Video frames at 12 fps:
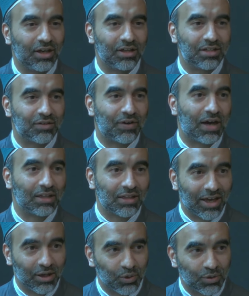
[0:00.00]
divine
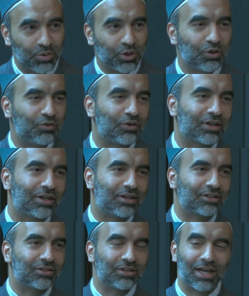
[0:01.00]
light with beautiful
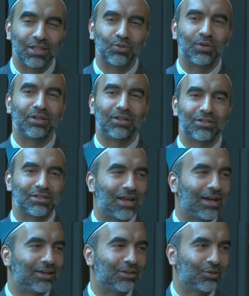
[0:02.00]
character. That's when there's
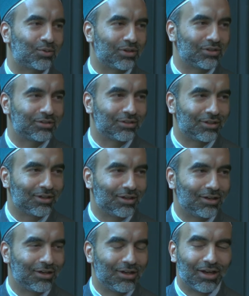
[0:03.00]
light in the world.
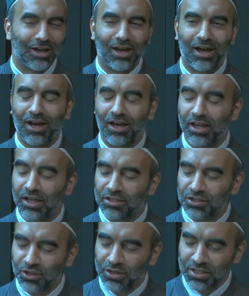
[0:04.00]
Uh, uh
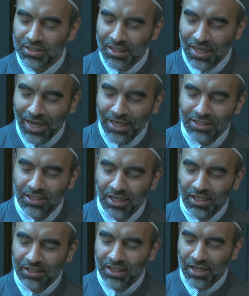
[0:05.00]
so this light
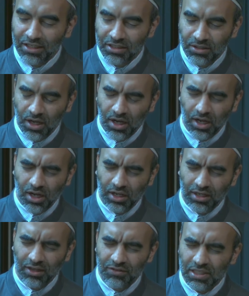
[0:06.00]
that uh,
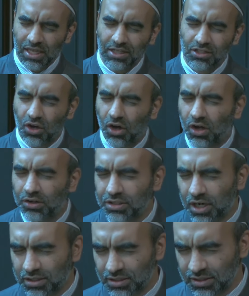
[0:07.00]
gives light to all
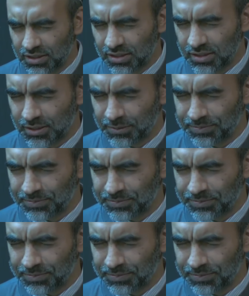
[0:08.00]
darknesses.